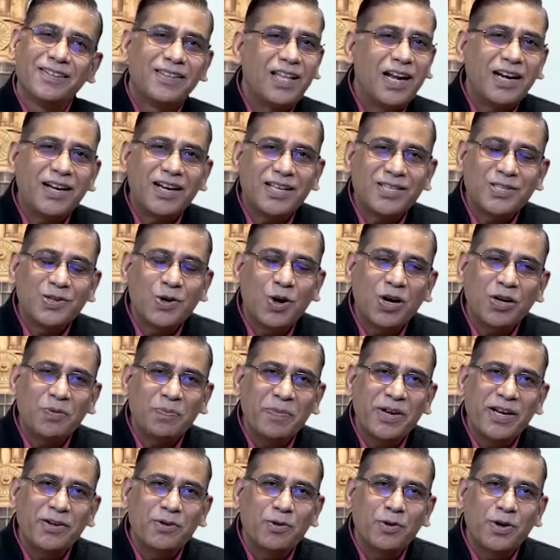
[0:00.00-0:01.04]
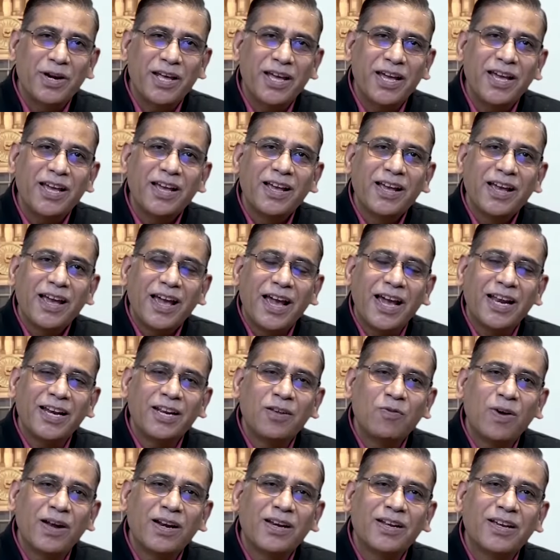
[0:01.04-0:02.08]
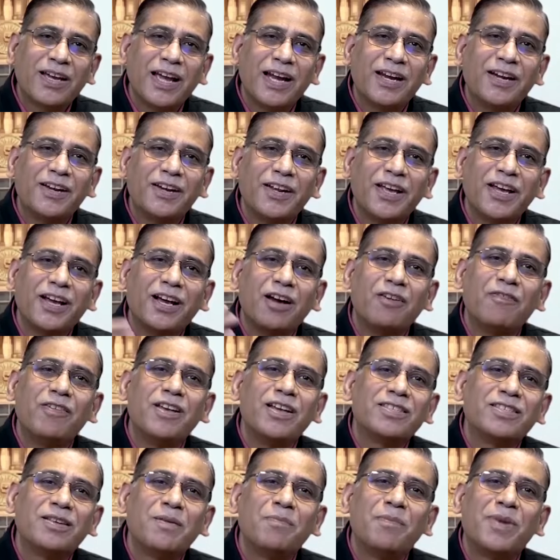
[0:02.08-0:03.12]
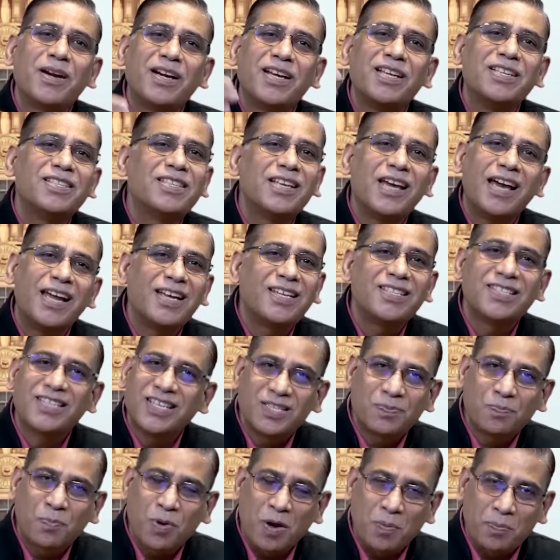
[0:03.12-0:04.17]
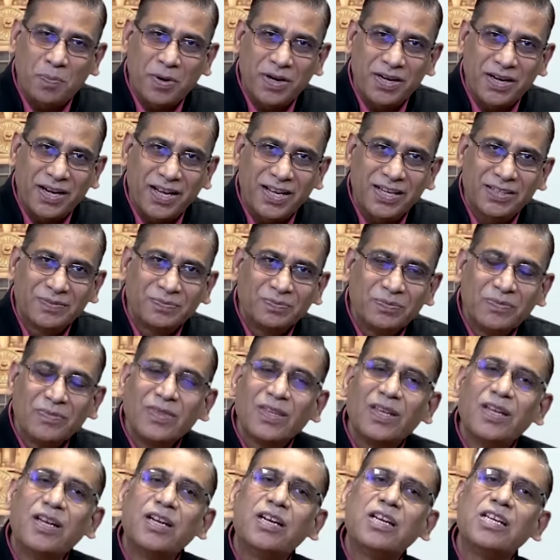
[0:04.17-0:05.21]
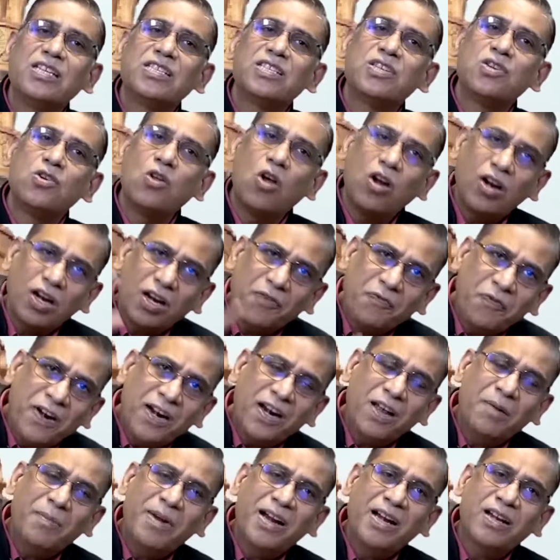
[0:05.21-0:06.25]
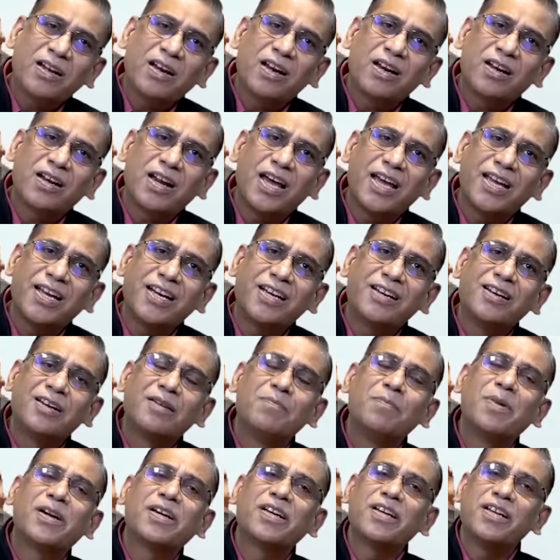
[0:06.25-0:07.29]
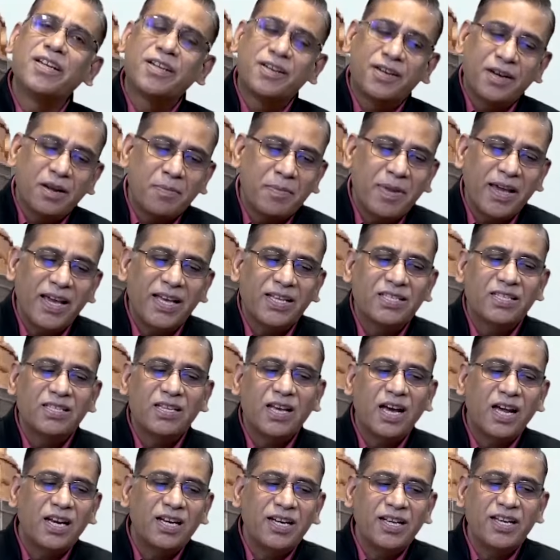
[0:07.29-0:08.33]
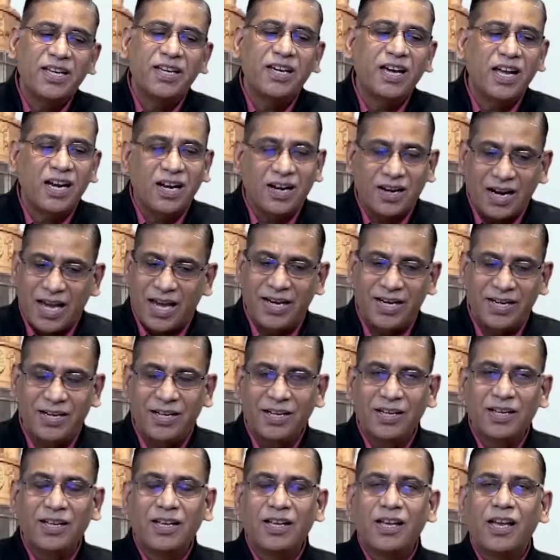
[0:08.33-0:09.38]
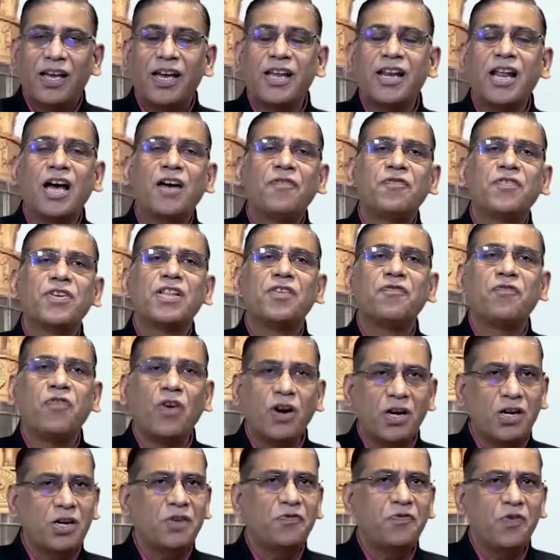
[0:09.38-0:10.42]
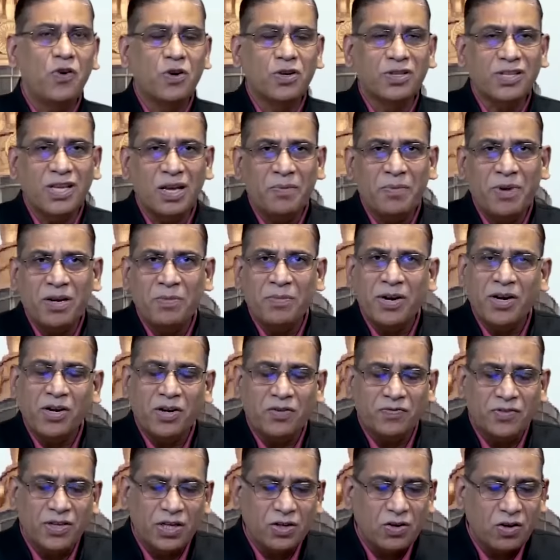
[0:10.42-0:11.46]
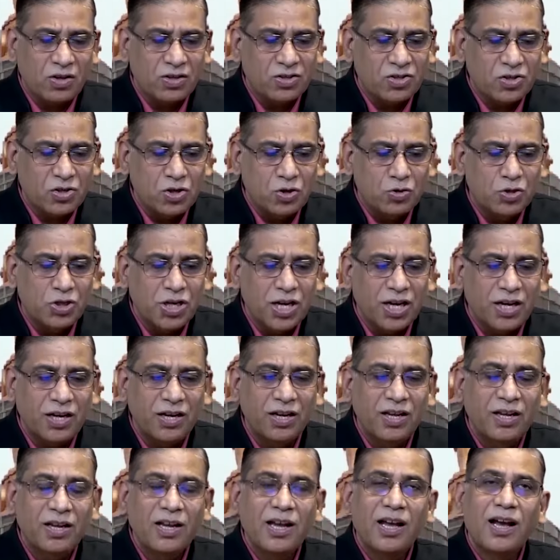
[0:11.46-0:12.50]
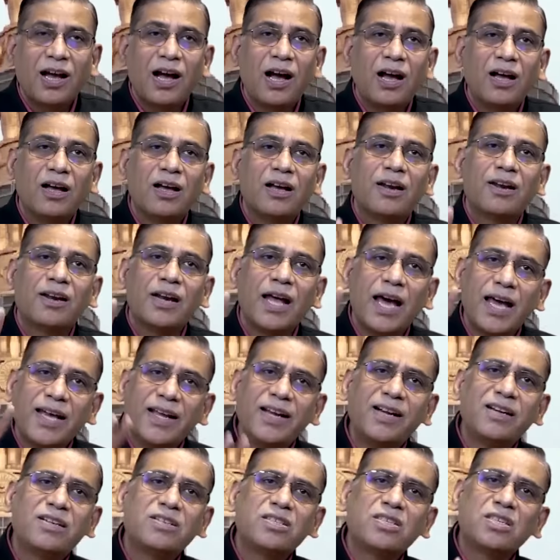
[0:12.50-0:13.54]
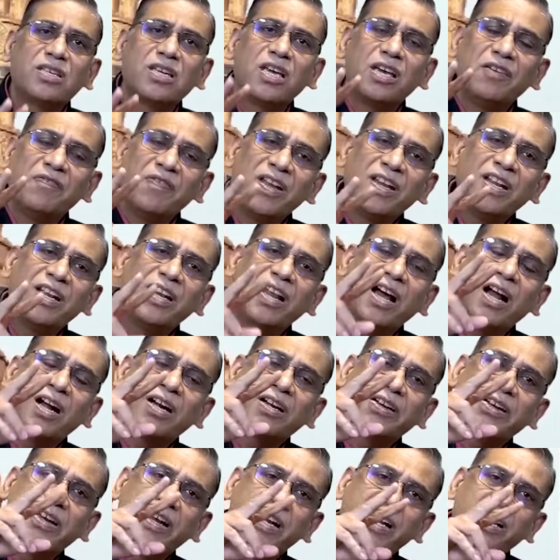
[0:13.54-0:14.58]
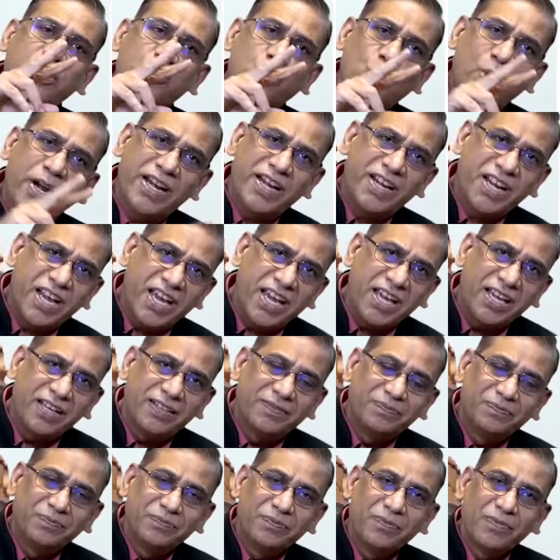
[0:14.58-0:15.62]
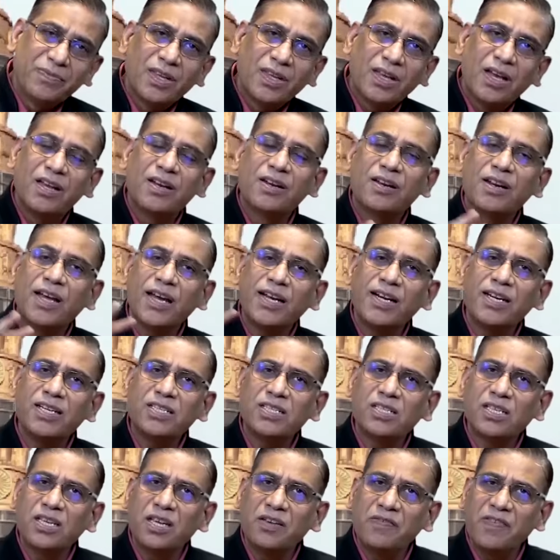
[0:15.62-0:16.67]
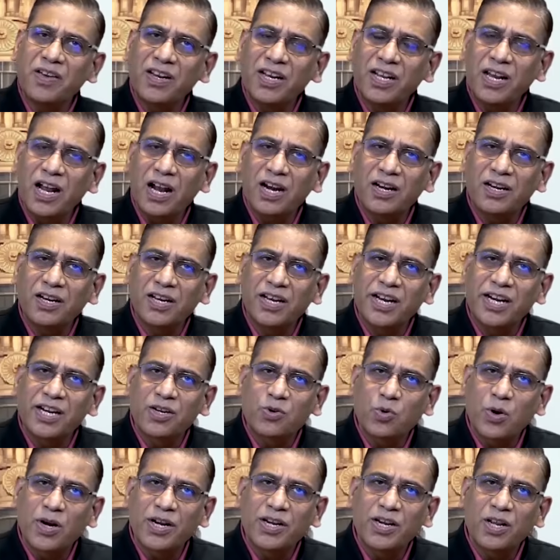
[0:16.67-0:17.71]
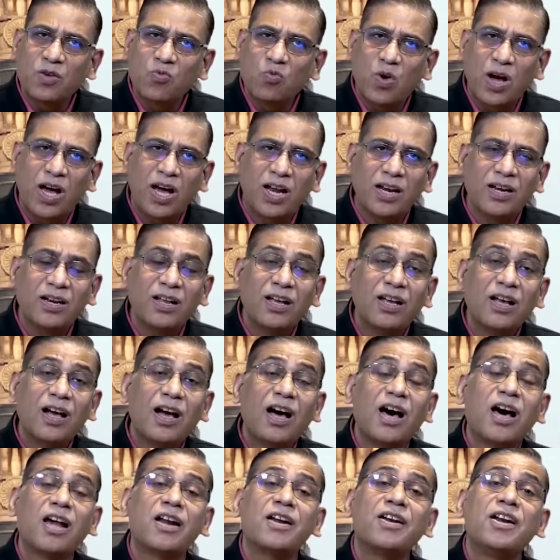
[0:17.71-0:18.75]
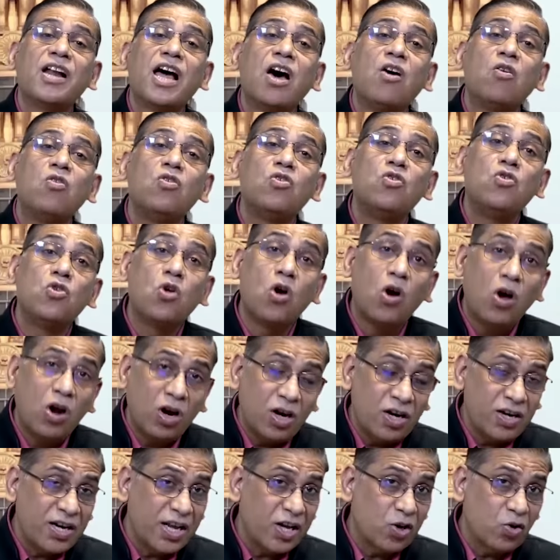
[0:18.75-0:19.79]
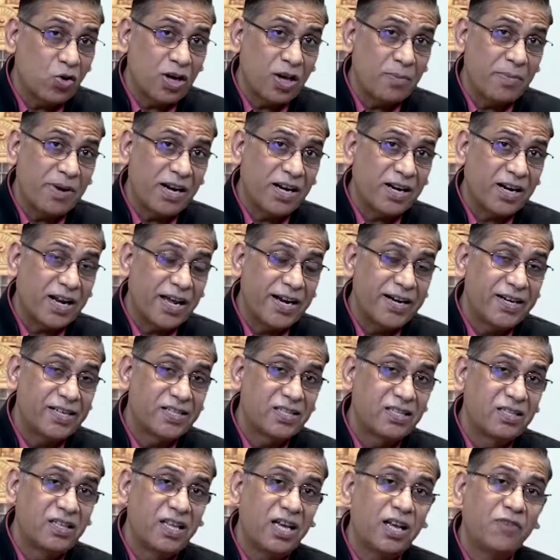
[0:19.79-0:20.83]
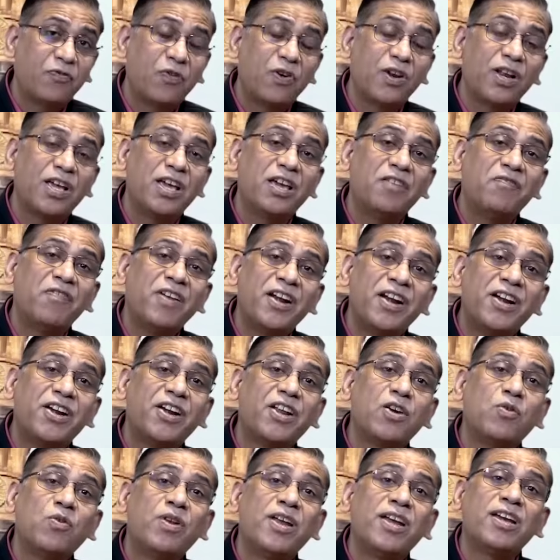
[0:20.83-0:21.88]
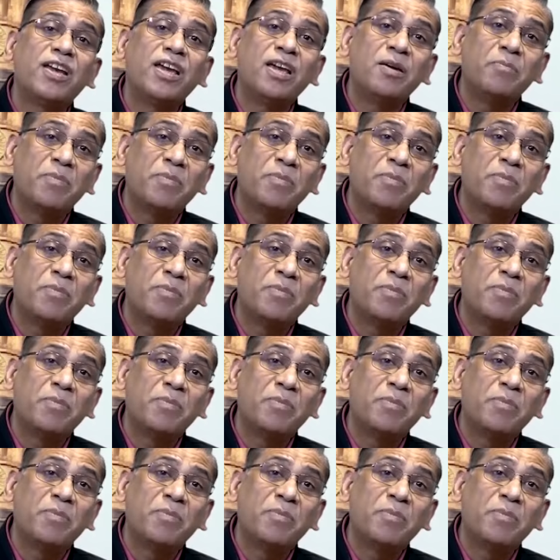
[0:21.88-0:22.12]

That does not mean today anyone can take away somebody else's property. It is not a fundamental right, but it remains a legal right. And after the 44th Amendment of the Constitution, rights given in Article 20 and rights given in Article 21 are now non-derogable rights. Therefore, even during